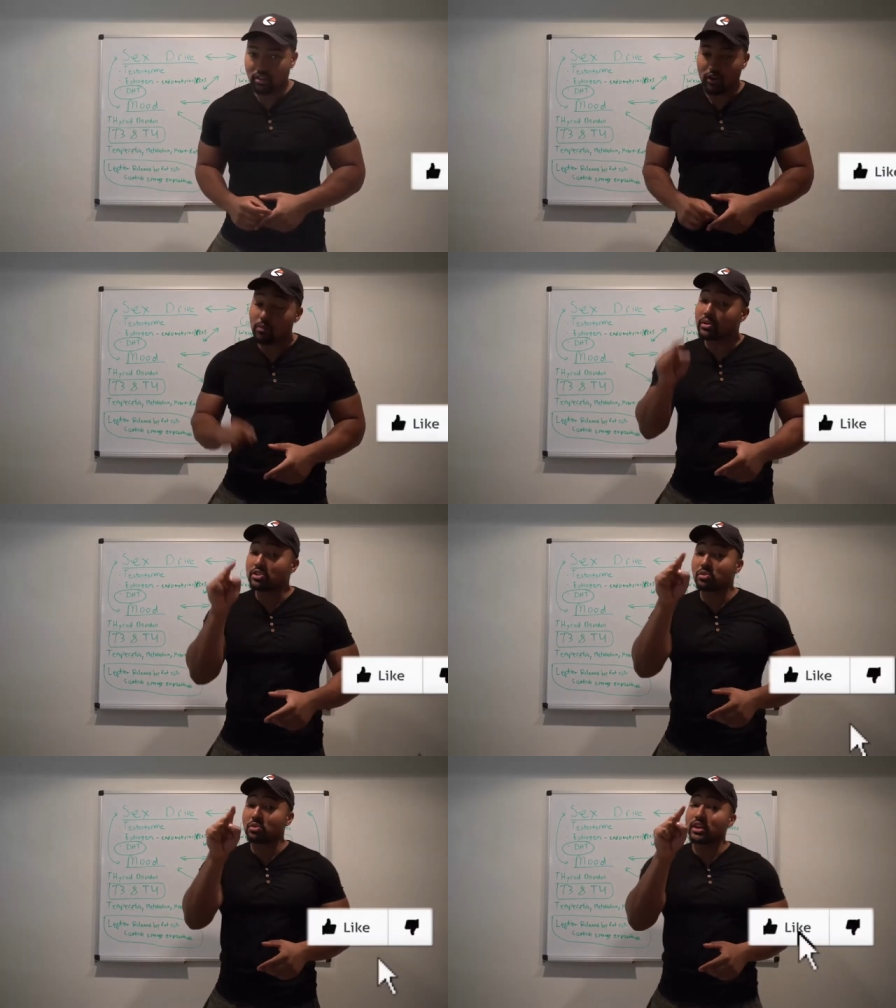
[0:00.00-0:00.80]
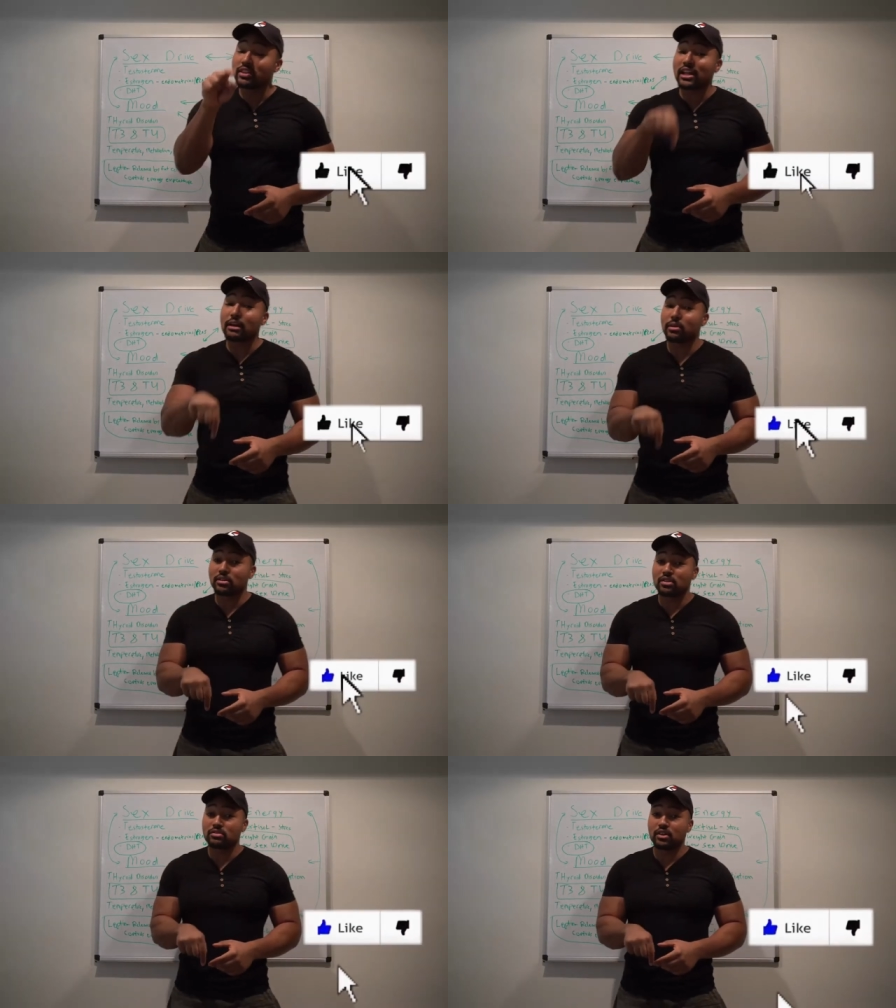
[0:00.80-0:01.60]
though, be sure to hit the like button
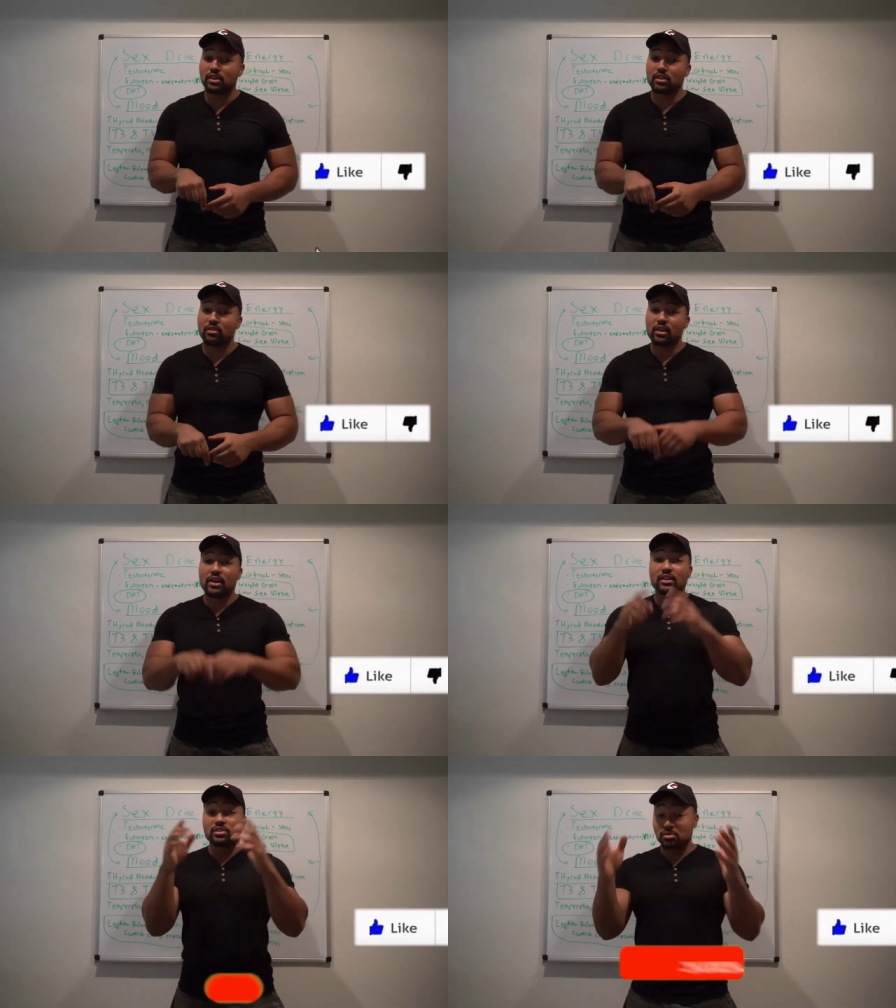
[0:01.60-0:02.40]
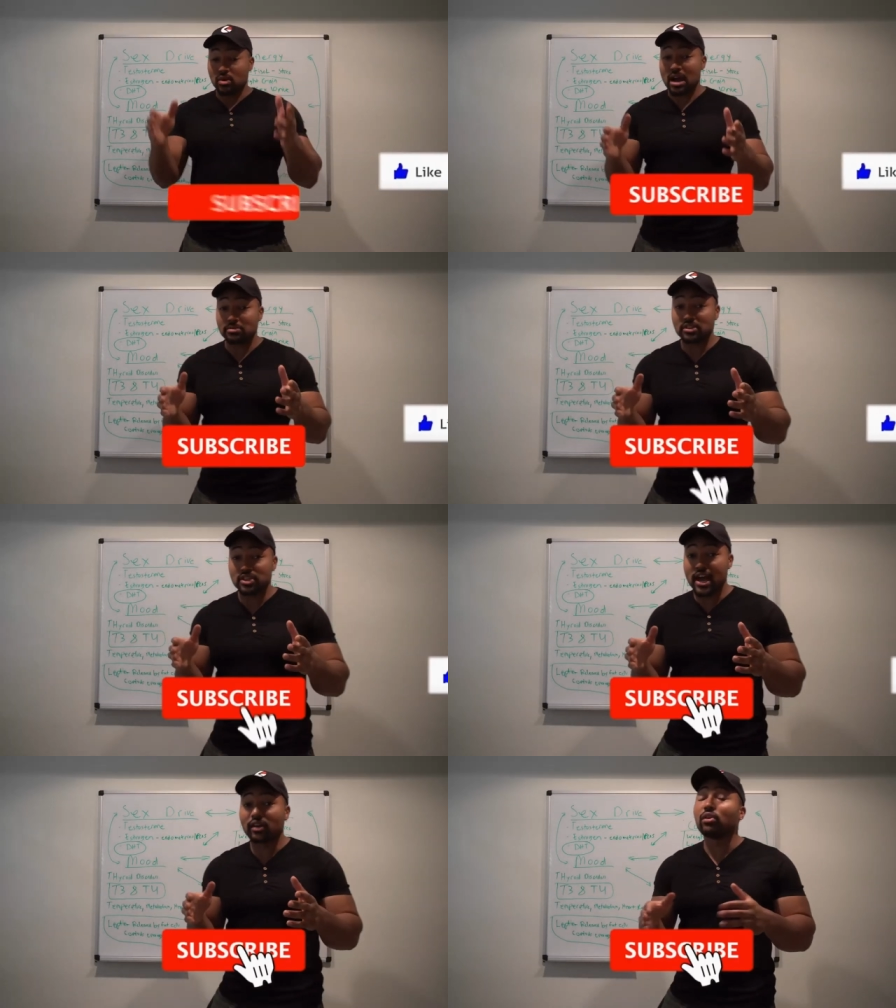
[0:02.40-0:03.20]
on this video, subscribe to the
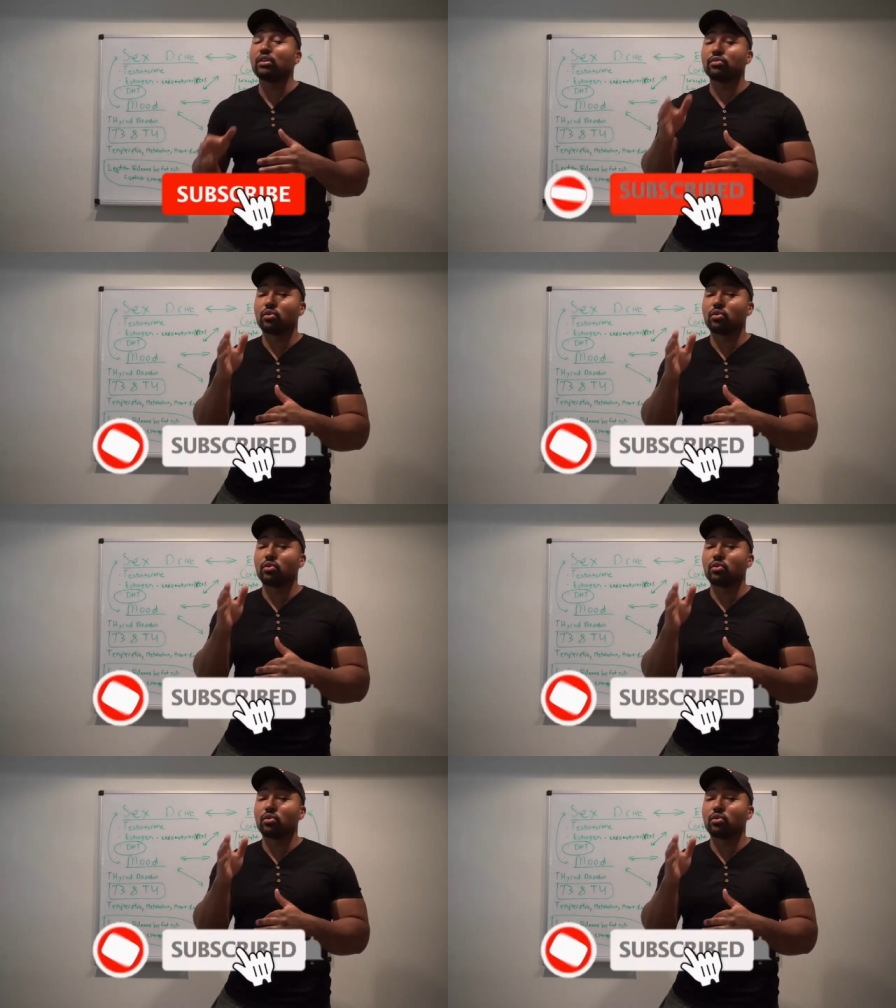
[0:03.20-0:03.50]
channel, and if you're